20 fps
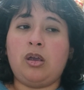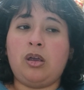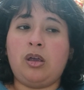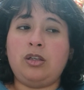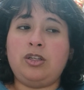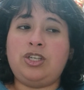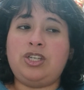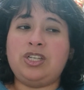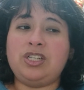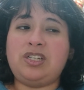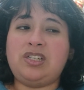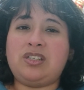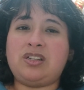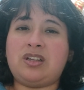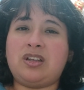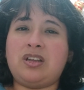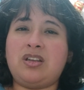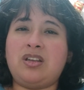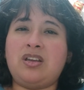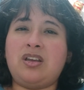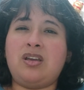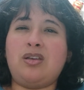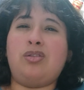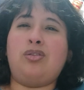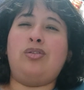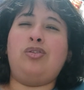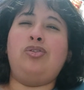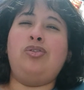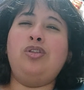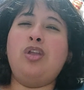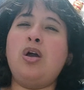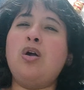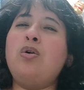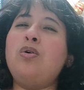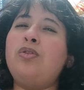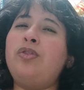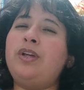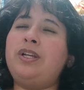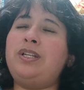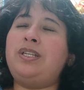Just
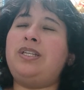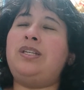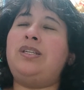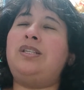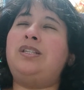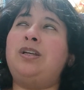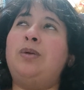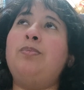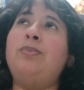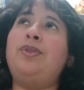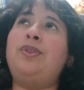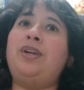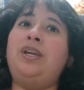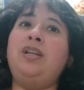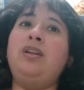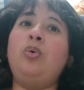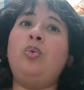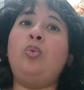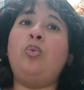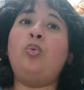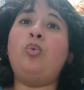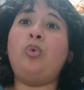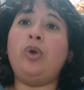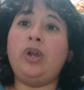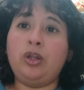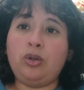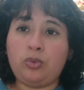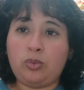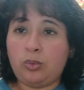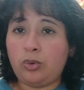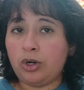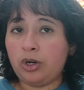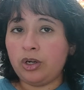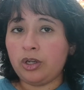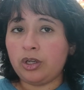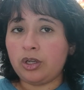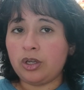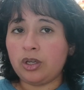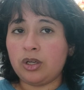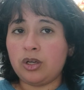know that something will
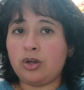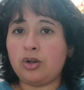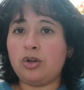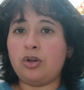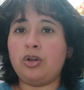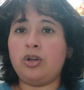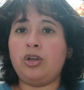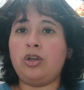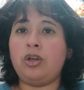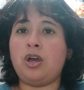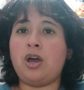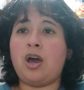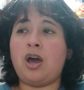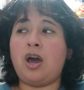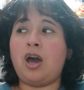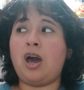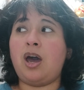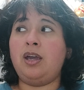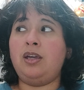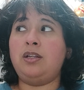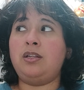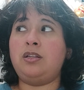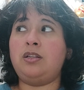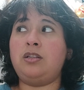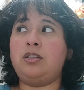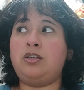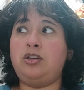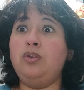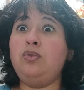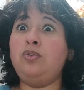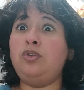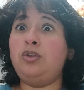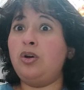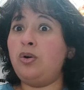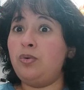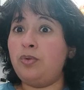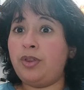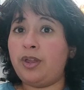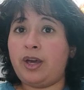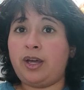work. I do
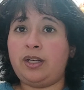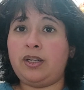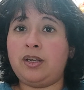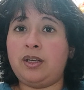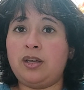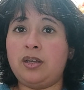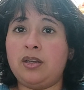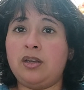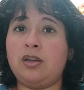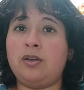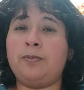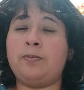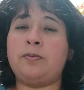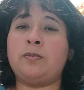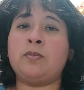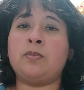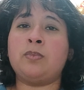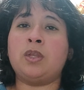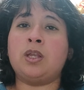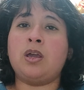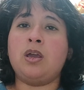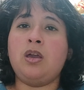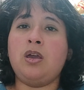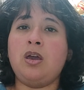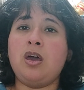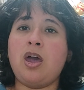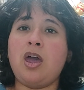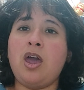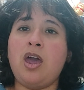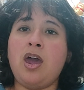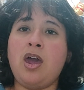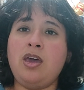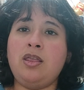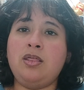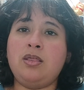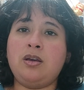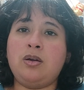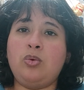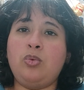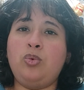know that.
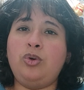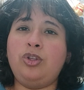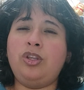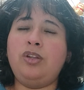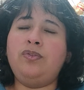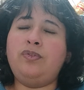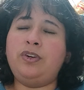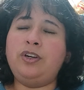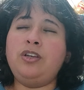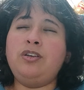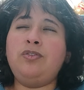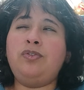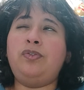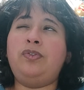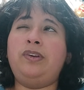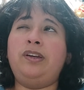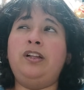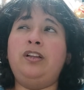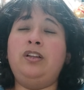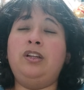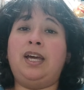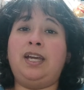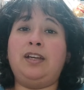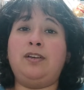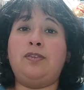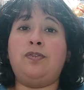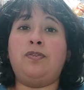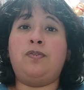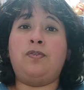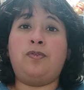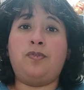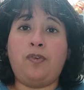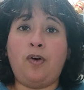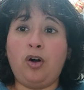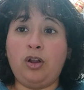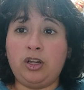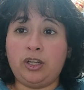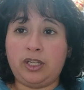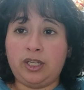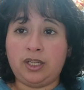And whenever you feel like
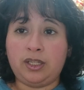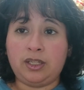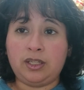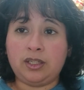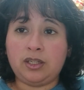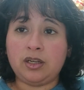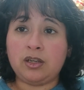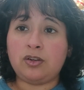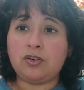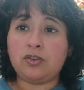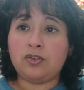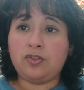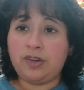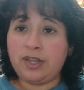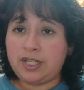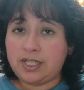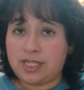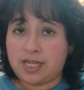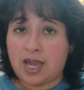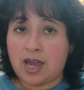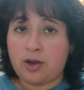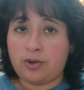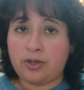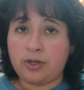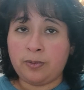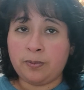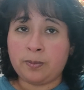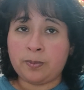falling, reach out.